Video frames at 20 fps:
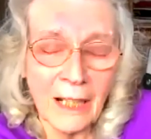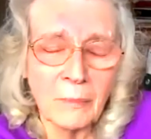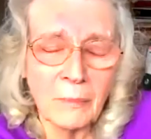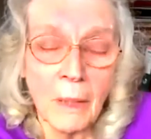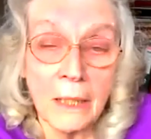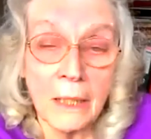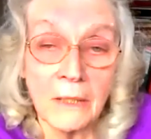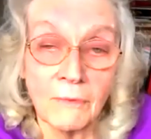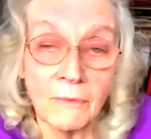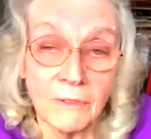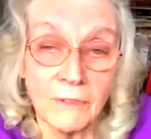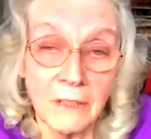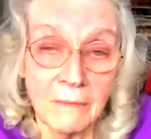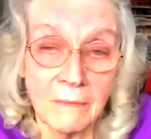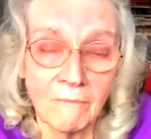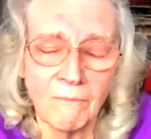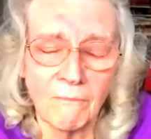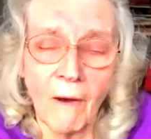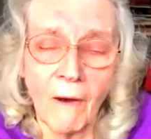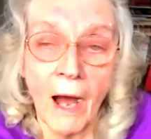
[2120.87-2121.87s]
much for
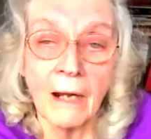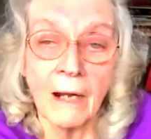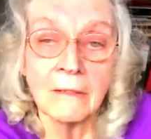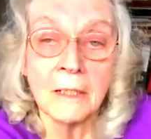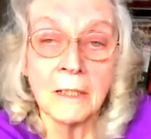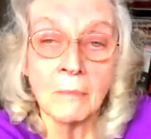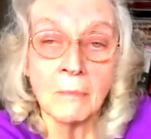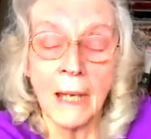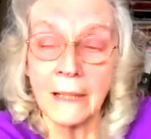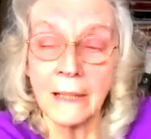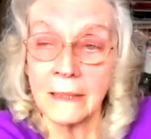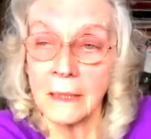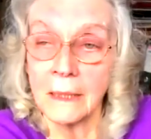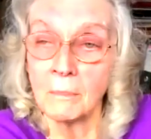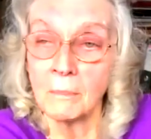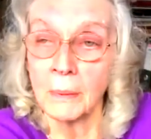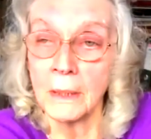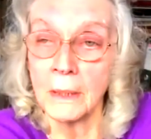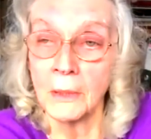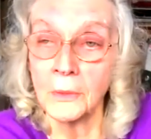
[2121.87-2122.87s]
environmental
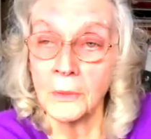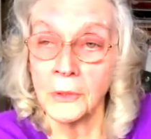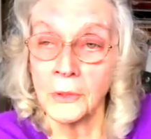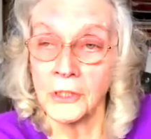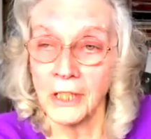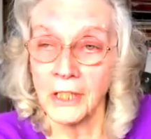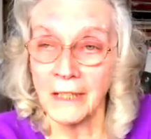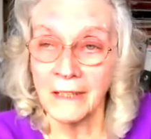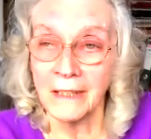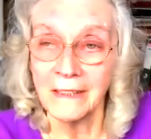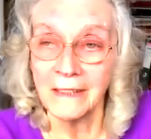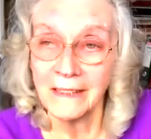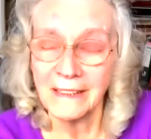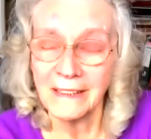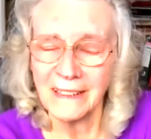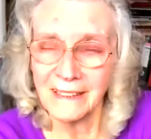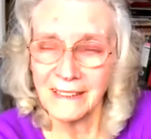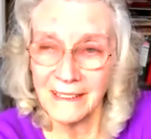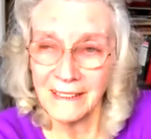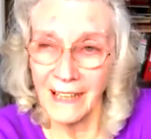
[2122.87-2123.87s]
pollution.
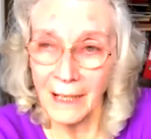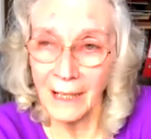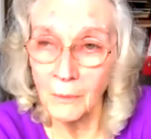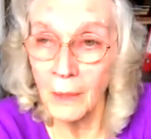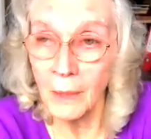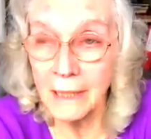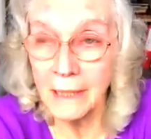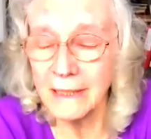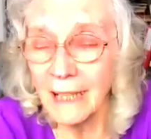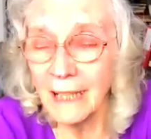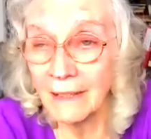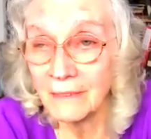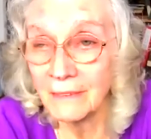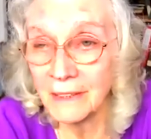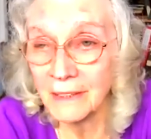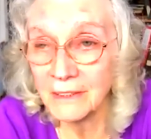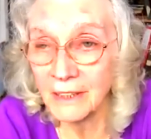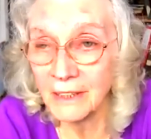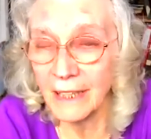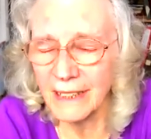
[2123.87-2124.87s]
That went down
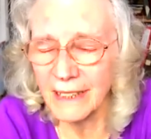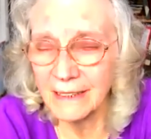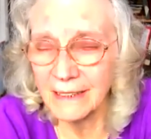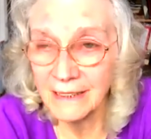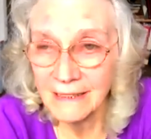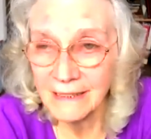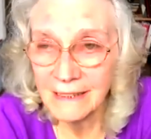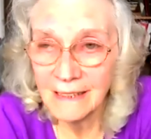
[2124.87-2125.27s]
the drain.